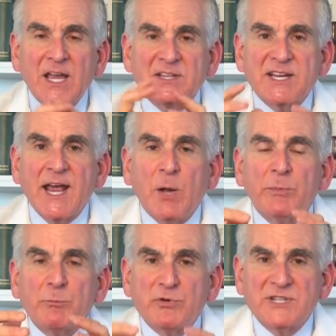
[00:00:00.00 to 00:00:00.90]
is to
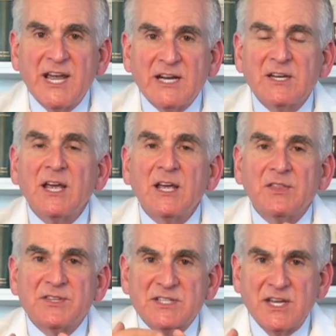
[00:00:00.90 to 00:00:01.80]
help protect
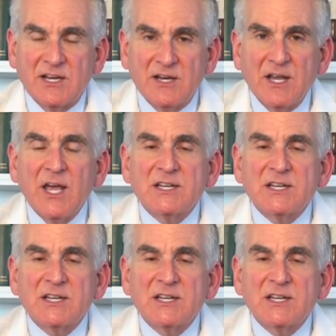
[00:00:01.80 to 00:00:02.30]
the skin,